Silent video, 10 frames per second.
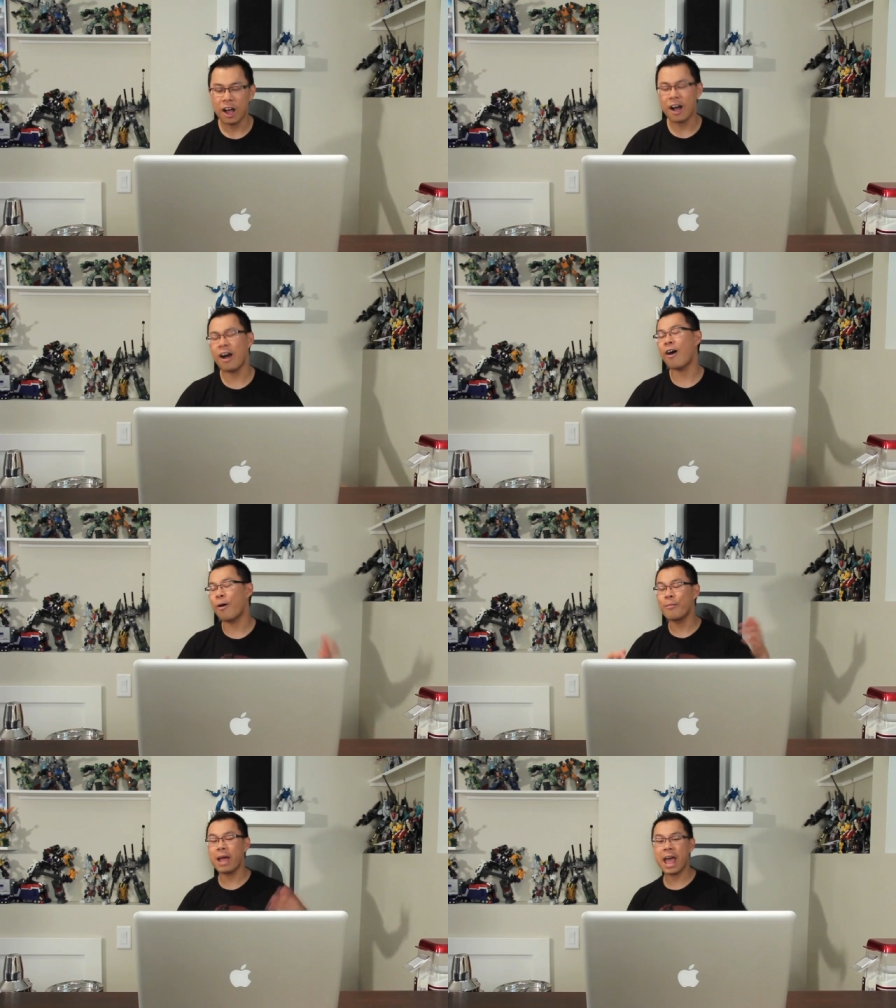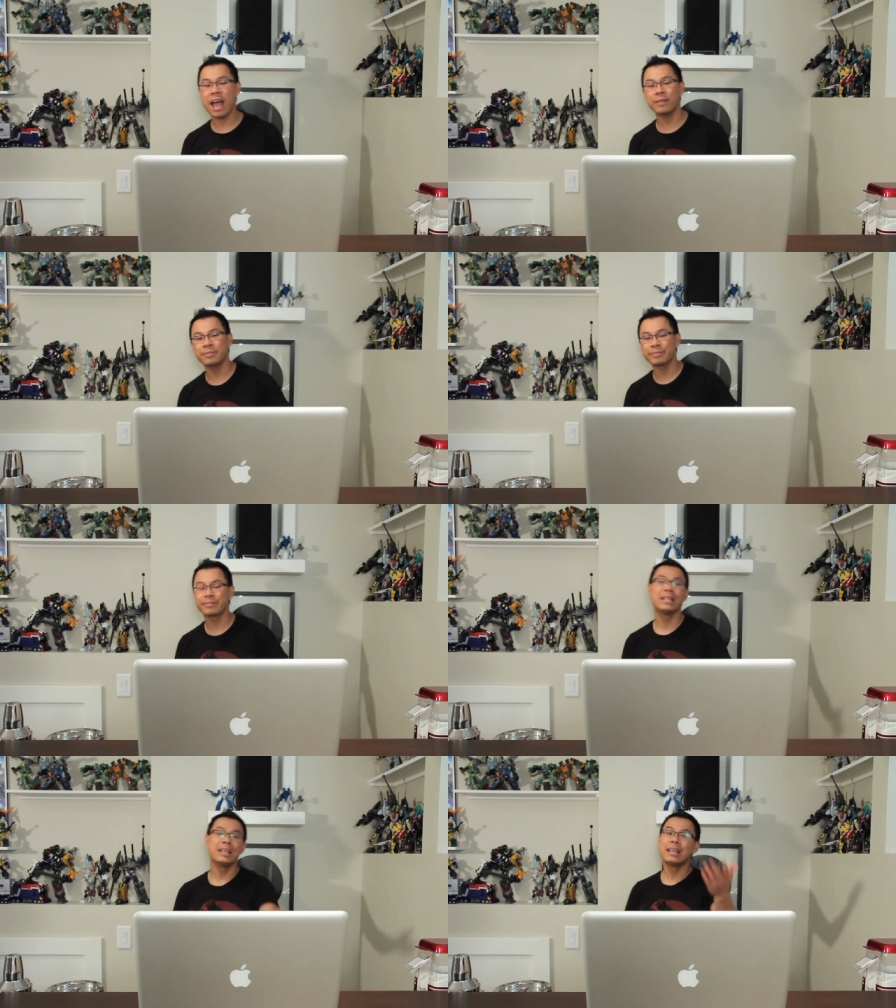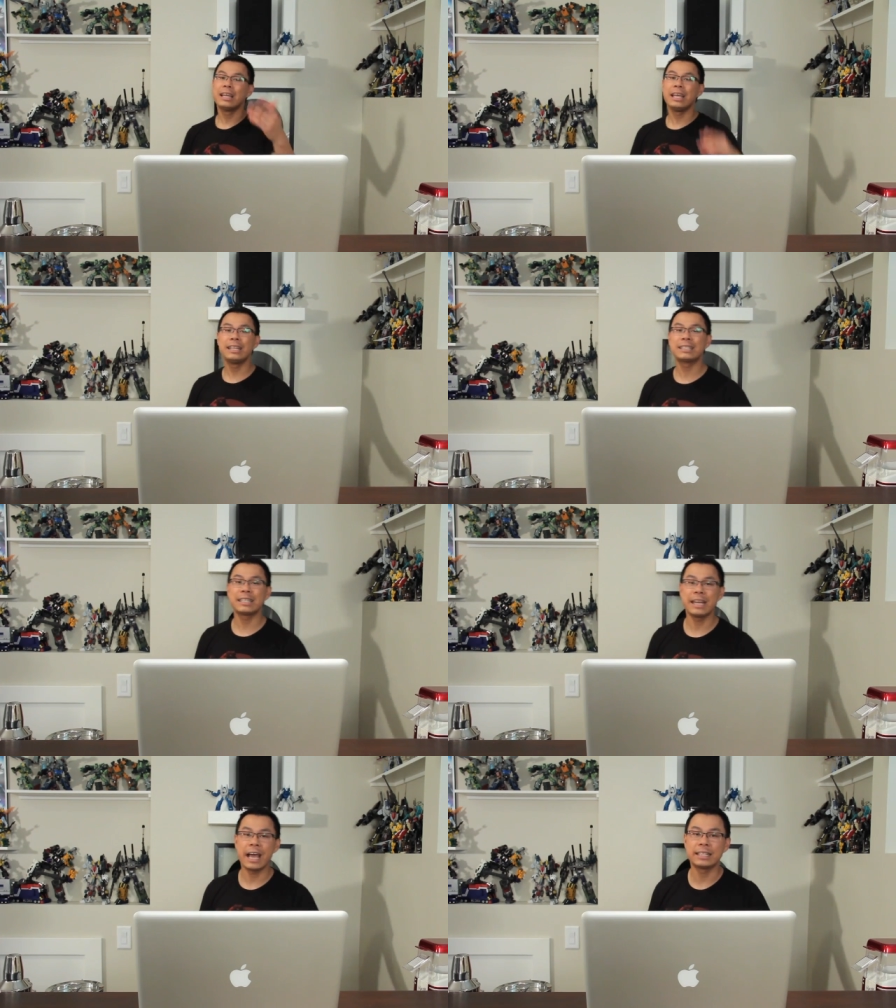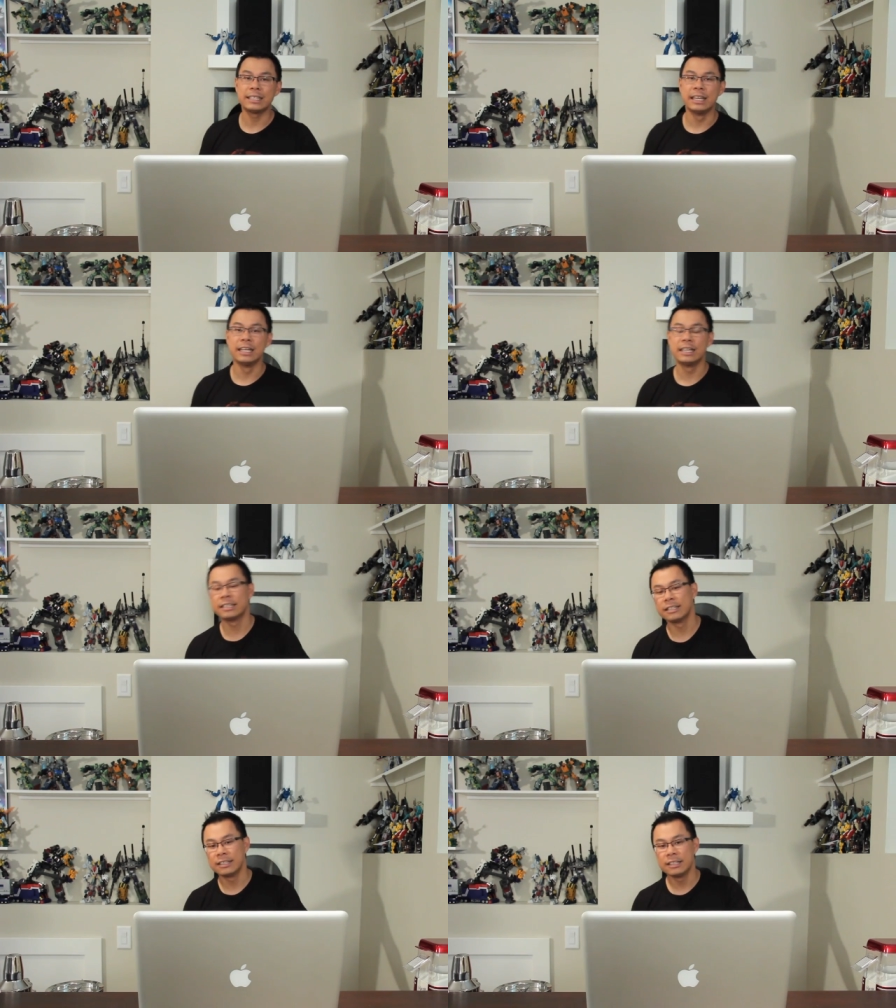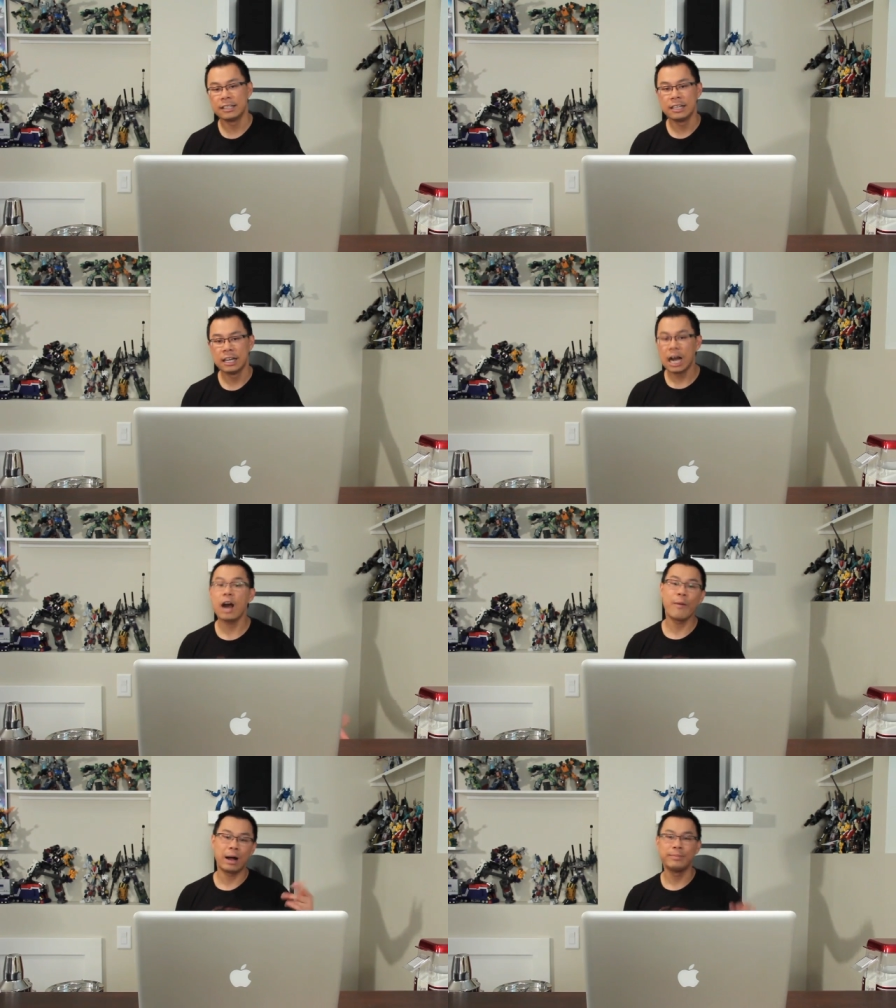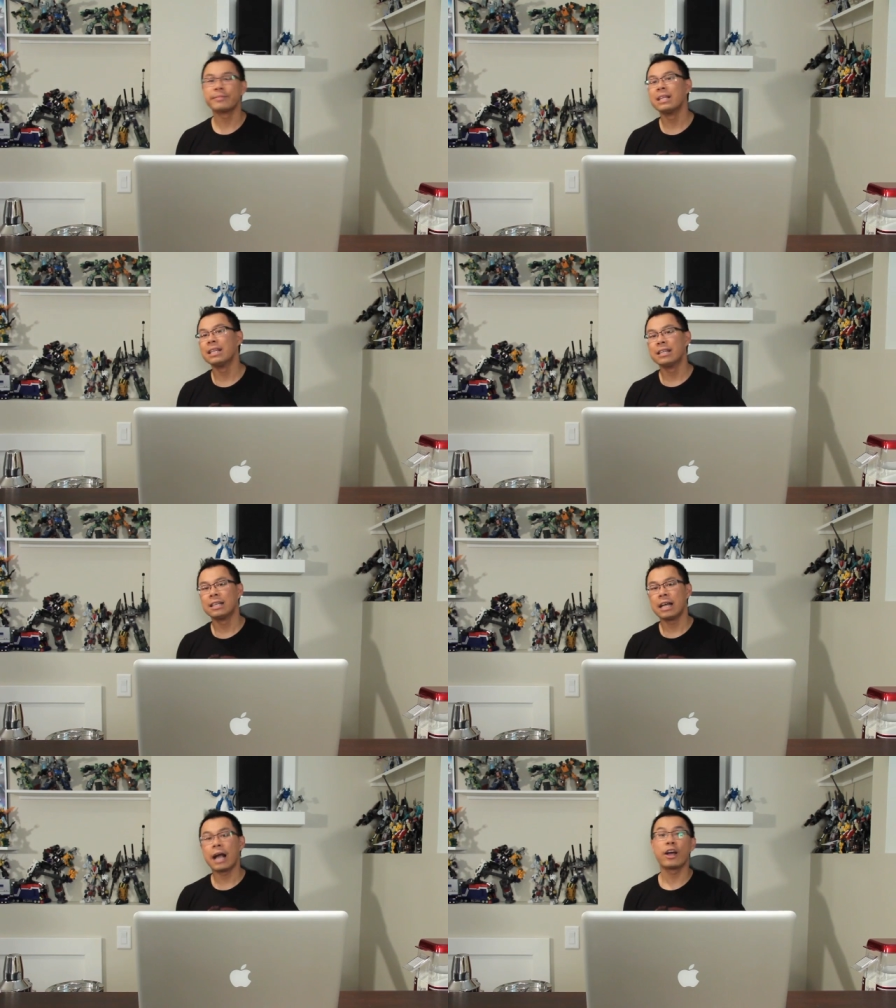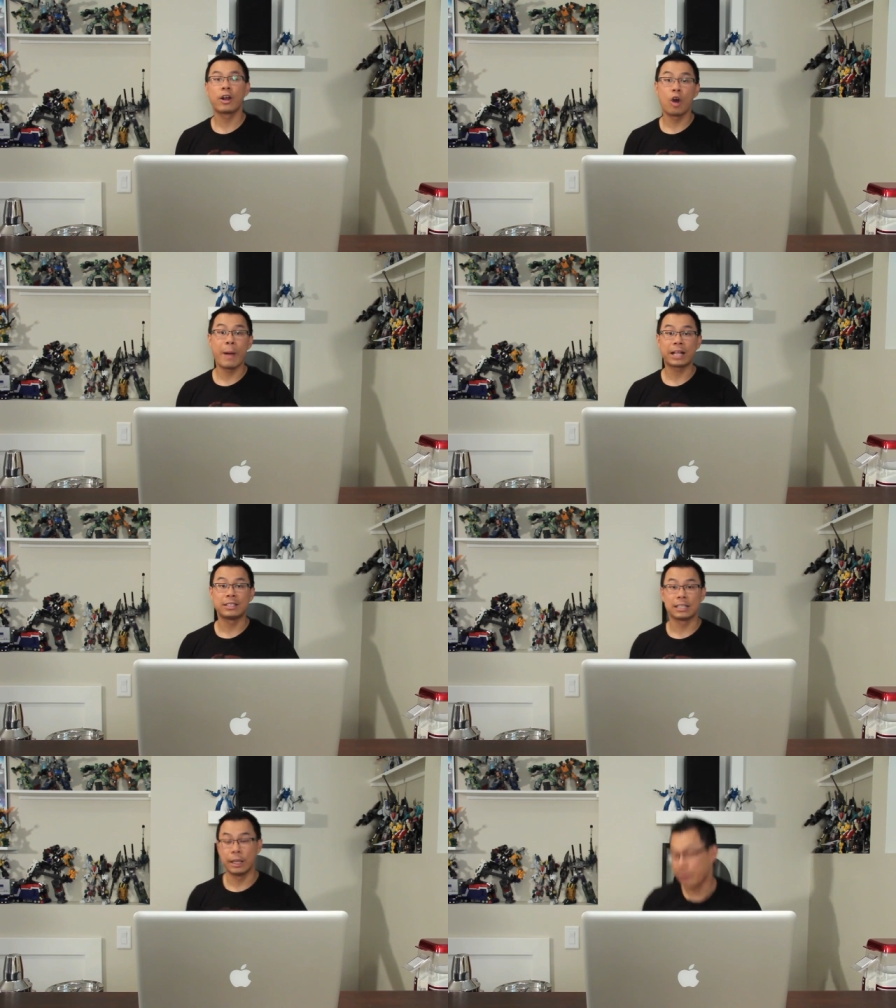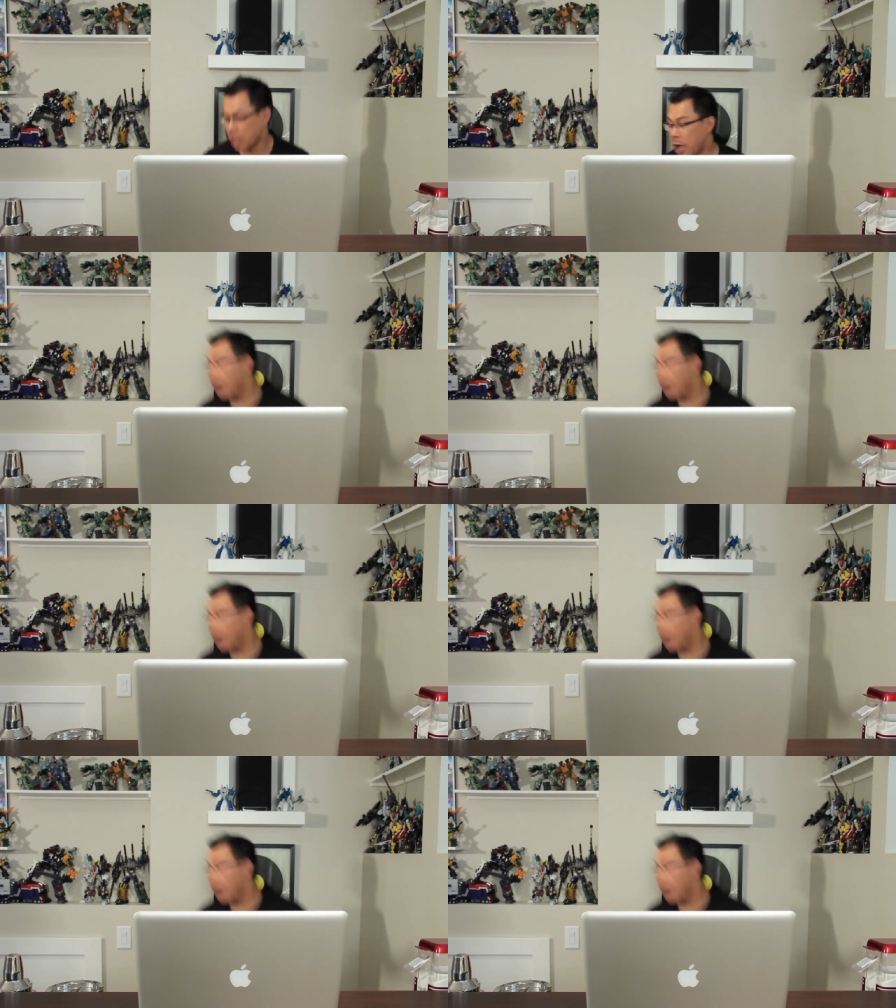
Oh, man. He disconnected. Oh, well. I'm gonna go back to sleep.